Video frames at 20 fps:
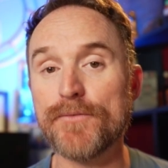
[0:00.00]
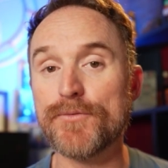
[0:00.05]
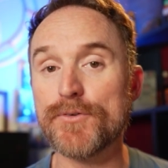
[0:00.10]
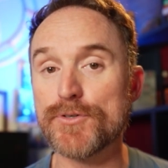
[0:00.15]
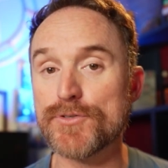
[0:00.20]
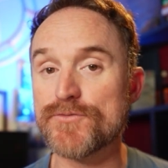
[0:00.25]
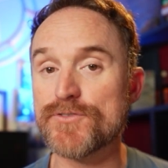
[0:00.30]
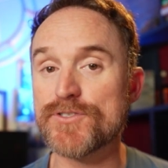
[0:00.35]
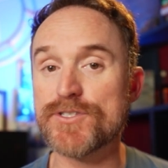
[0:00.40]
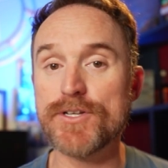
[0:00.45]
if
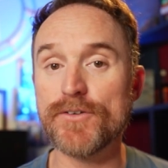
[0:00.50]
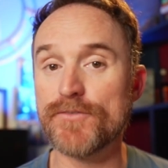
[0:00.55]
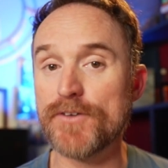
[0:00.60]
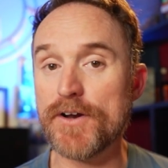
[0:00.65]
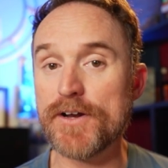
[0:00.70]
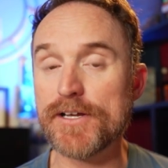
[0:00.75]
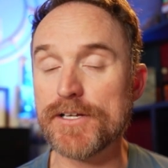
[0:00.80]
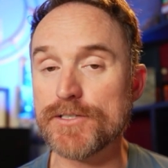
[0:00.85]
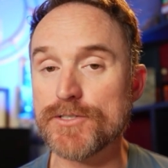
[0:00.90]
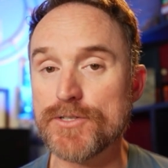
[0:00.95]
you're still
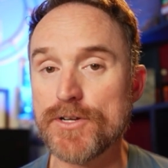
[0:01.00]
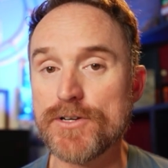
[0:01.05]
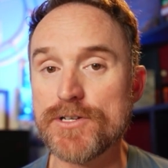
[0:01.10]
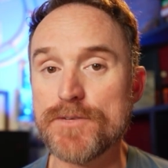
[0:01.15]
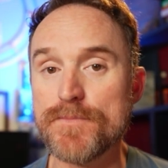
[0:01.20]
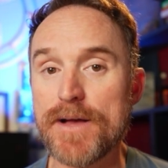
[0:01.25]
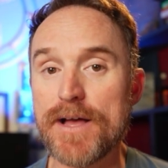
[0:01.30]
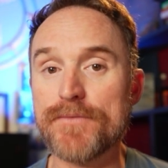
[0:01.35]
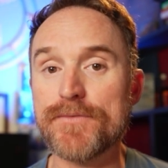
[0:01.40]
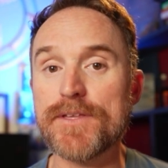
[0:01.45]
very
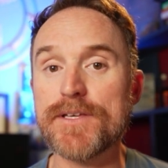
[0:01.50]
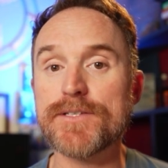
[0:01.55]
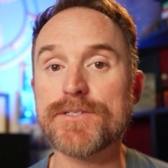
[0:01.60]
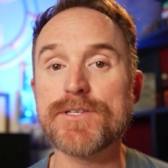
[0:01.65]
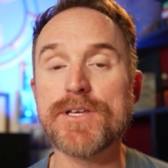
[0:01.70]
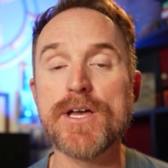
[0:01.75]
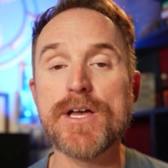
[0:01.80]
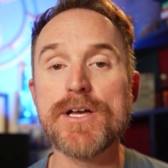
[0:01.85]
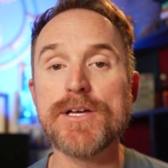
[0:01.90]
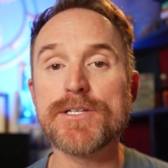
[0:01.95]
concerned about
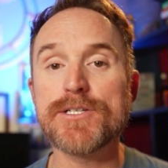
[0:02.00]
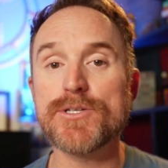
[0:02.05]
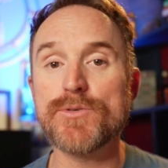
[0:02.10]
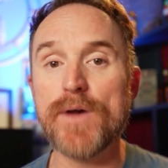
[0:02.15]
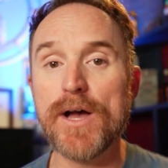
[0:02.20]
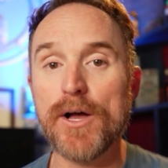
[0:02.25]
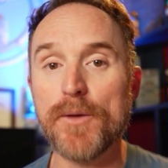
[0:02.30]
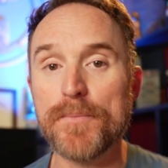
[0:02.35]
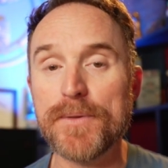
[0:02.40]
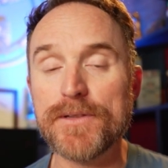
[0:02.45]
this, to
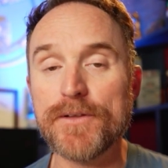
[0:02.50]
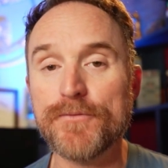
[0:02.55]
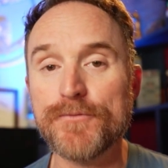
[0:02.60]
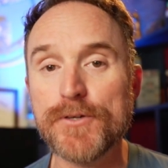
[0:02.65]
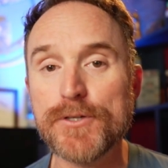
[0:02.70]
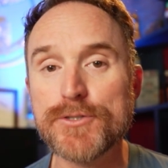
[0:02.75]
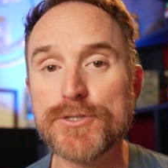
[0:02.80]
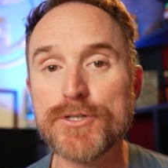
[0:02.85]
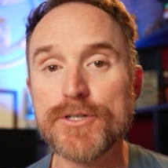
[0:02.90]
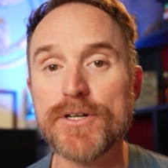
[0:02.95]
help in the
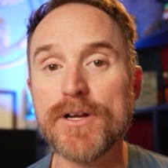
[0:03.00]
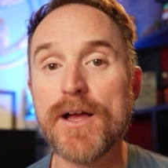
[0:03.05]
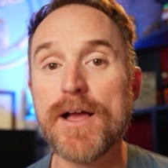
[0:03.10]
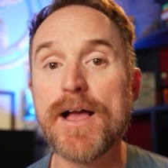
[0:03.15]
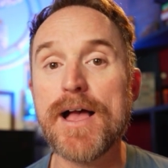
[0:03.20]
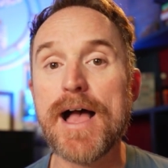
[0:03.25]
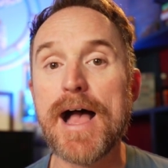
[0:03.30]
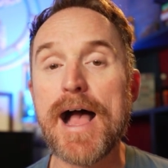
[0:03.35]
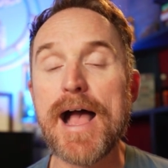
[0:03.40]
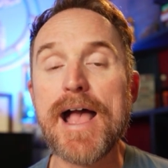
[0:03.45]
future,
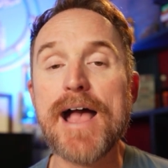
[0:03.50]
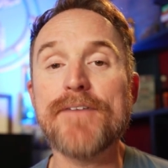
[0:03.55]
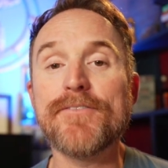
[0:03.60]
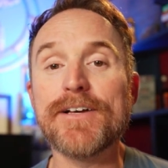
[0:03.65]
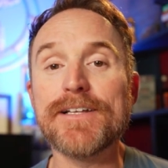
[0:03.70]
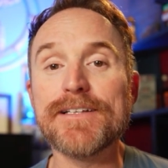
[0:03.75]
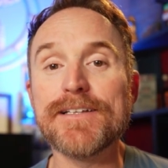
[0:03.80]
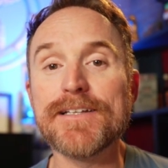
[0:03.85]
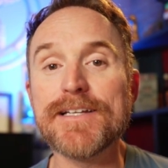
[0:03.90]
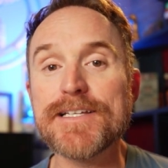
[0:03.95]
I have
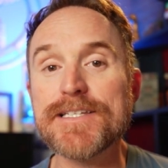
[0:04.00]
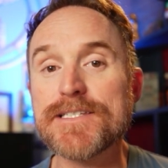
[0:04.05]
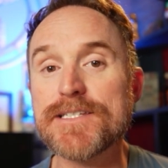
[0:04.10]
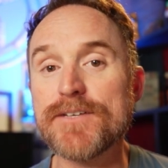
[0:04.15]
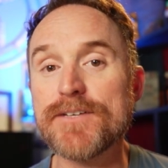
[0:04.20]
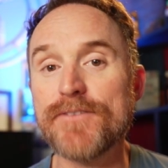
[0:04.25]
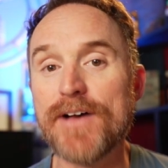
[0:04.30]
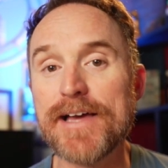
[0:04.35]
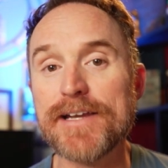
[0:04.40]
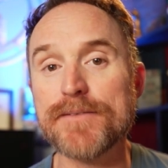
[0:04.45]
a list
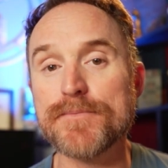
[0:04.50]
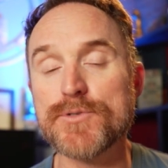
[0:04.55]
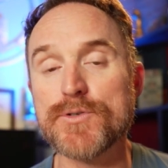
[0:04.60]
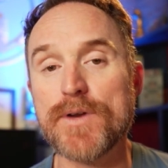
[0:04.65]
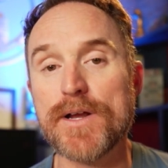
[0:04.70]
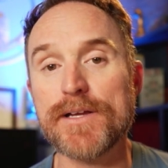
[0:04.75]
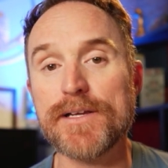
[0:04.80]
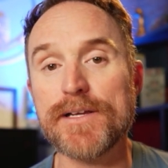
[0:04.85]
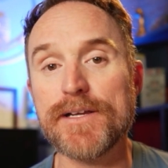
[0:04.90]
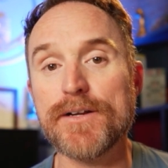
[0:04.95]
of items
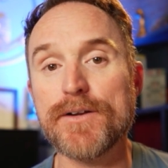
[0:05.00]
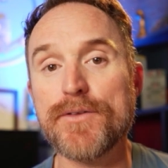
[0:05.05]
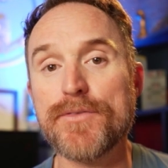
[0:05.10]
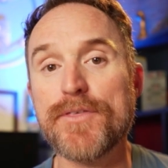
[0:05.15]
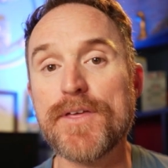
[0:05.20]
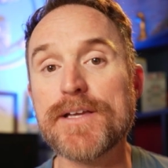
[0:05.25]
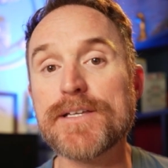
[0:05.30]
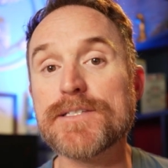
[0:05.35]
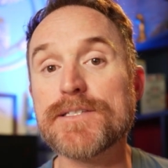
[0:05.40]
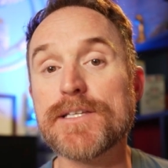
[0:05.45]
right here,
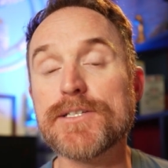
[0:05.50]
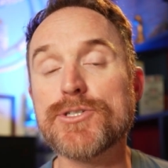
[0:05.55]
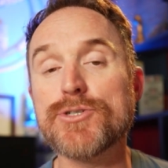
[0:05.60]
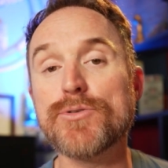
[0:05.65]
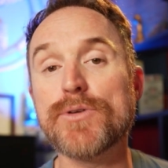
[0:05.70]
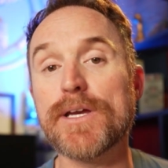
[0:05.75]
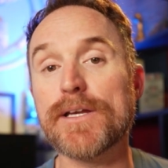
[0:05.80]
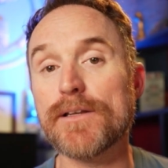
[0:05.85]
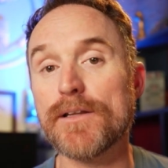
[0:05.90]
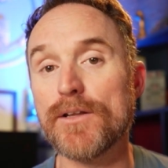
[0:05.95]
things that
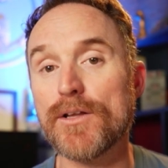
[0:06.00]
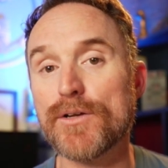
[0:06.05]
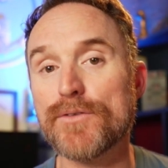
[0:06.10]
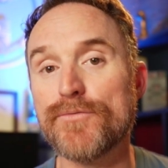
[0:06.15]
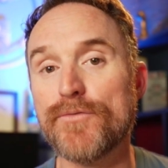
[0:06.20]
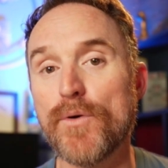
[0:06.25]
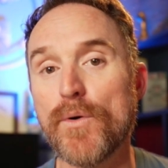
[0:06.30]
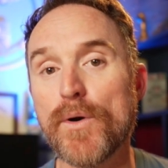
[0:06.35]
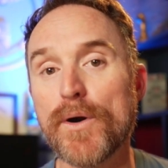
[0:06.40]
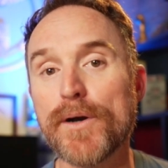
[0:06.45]
you can look
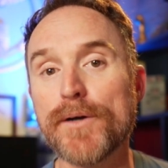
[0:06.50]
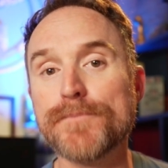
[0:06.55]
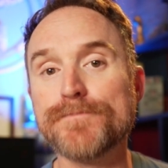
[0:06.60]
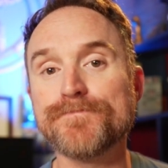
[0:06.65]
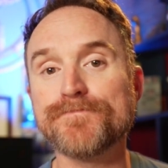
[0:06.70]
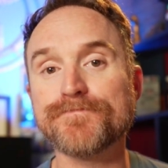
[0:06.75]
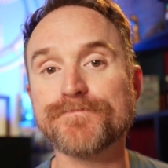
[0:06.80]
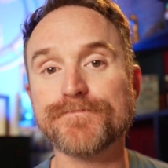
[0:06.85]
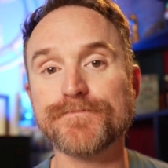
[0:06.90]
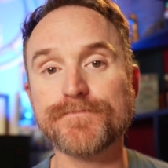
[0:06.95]
for,
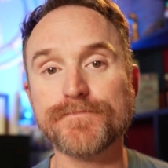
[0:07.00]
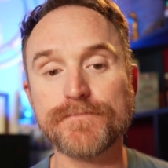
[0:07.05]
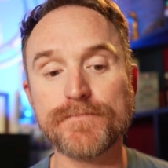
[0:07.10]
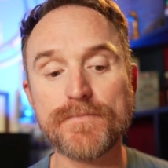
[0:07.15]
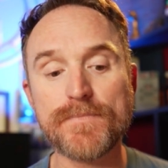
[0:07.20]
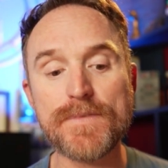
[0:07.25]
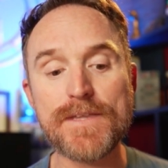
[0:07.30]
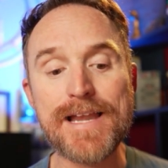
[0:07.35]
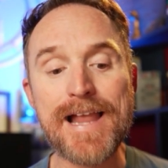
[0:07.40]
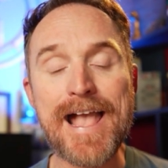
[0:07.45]

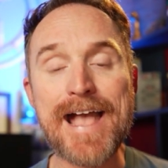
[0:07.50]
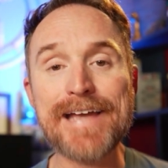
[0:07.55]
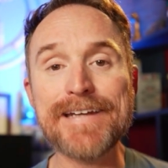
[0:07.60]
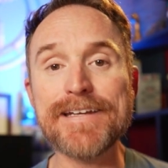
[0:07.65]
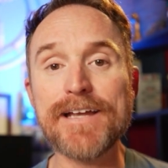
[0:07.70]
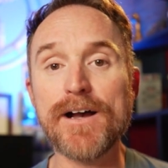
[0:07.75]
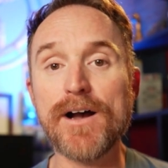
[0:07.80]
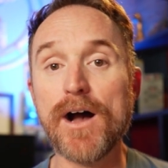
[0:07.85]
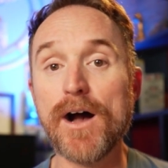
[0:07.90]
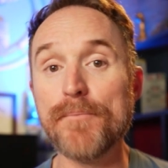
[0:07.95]

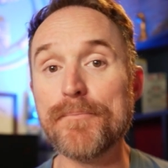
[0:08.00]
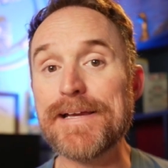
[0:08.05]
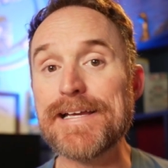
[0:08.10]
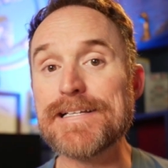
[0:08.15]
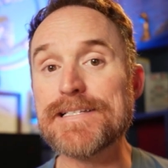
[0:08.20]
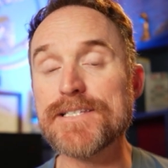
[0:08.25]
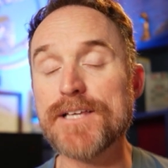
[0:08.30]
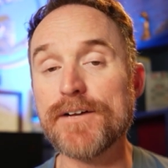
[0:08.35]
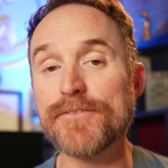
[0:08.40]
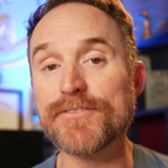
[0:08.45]
and a
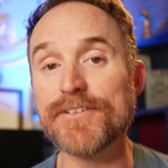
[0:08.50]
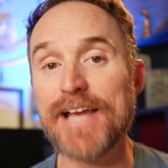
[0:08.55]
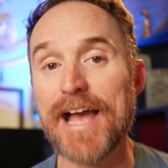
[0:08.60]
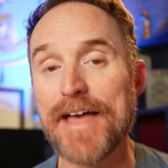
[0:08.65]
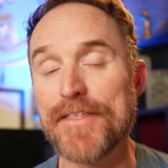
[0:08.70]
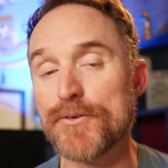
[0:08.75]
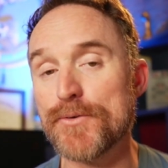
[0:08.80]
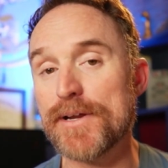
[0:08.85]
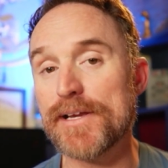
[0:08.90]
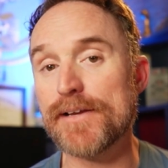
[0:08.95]
means of
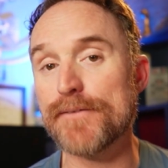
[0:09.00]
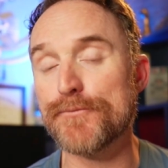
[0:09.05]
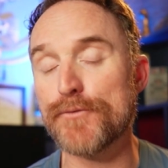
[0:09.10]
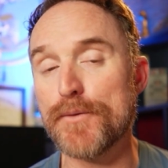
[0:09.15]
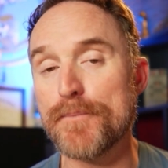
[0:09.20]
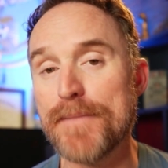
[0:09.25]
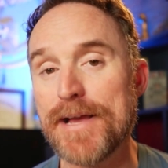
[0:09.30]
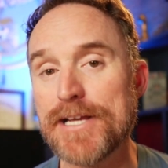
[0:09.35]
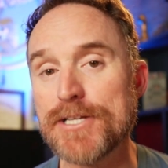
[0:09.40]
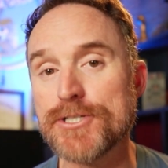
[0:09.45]
gathering
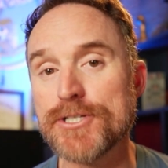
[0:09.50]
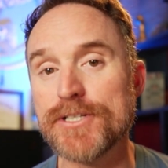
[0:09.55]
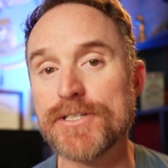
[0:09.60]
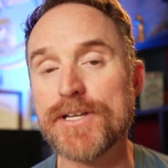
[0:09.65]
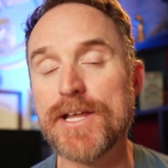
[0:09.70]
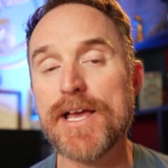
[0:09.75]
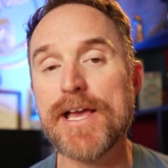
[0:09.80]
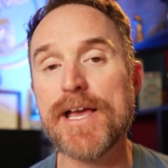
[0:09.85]
information